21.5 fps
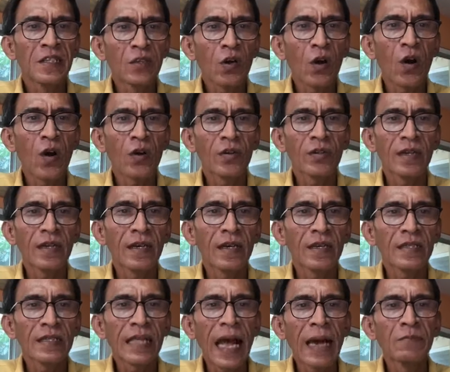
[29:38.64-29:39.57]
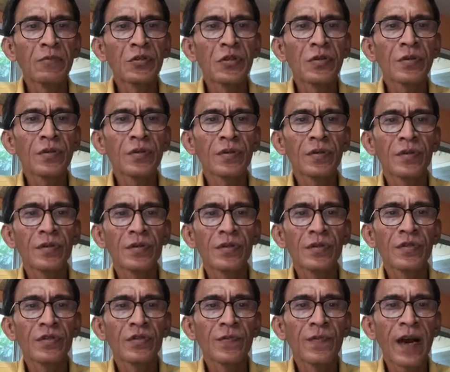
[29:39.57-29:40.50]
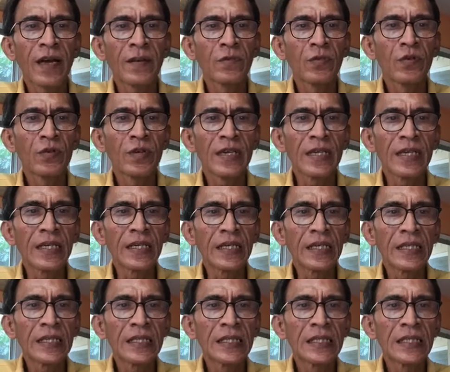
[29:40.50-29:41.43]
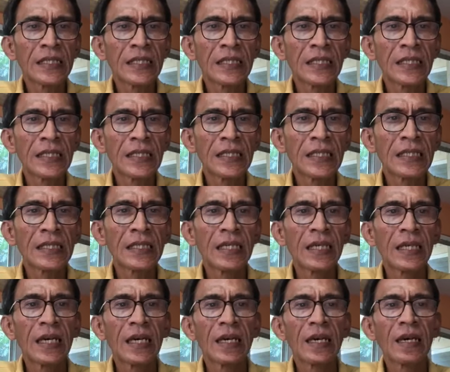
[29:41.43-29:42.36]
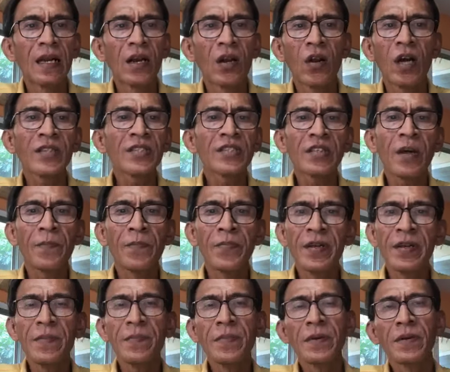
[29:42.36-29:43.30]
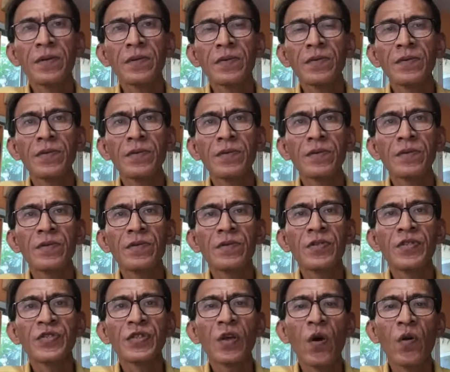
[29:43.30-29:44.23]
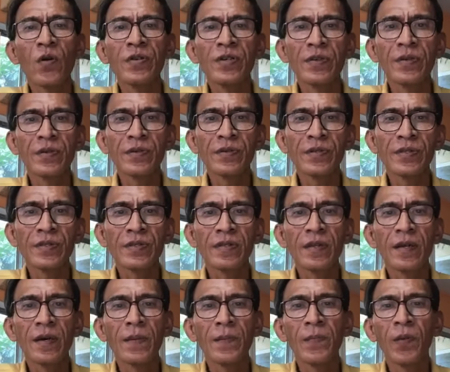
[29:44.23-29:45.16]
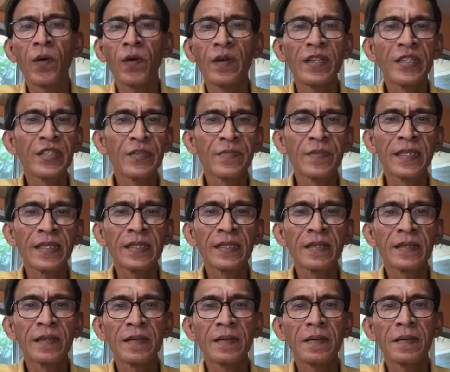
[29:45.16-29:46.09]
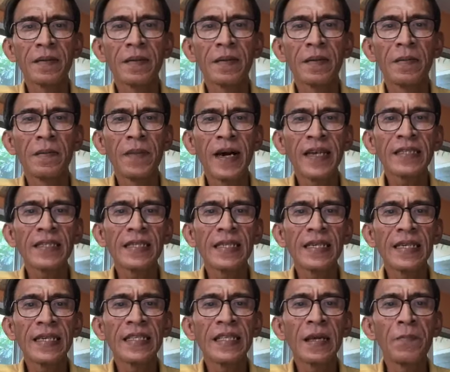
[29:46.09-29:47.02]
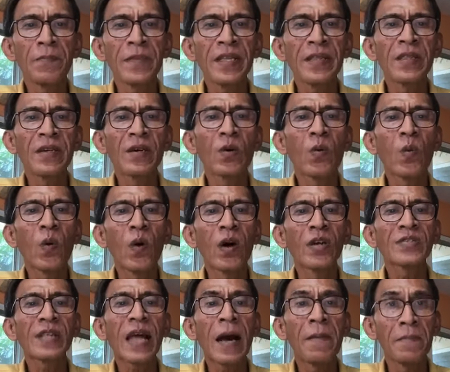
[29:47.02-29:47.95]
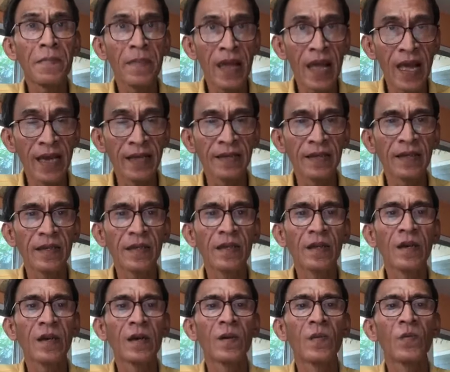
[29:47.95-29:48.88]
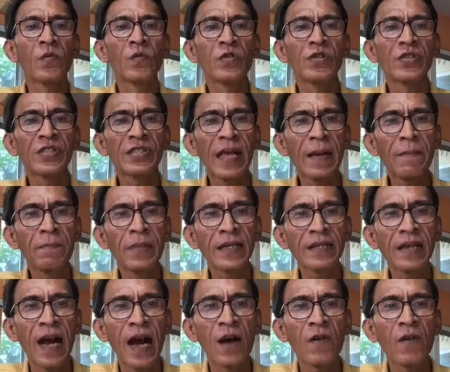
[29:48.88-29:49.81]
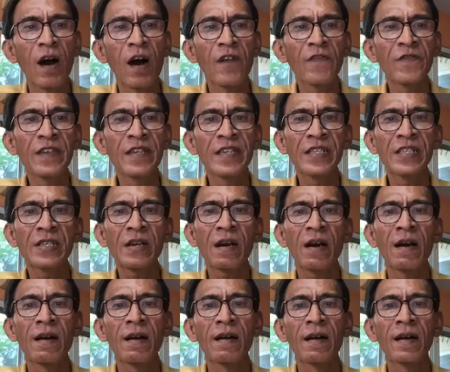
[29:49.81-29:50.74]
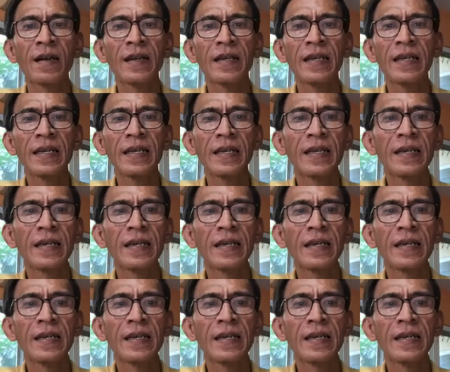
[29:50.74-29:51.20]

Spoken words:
It called Samchup, Suphanburi. Lots of people, soldiers, policemen, but in the middle was a man who stepped out of his car